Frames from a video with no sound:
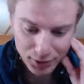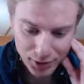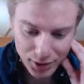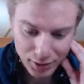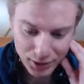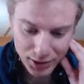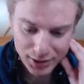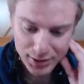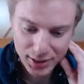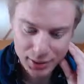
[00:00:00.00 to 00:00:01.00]
So yeah, I really
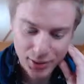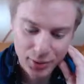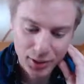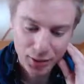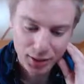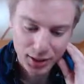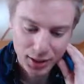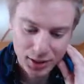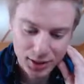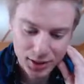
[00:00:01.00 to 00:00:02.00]
like this deck. So here we go
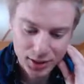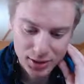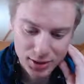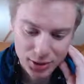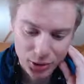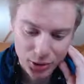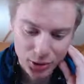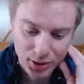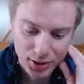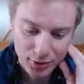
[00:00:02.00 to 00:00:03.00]
again. He's going
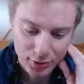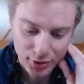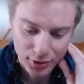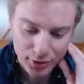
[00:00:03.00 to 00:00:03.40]
all in here for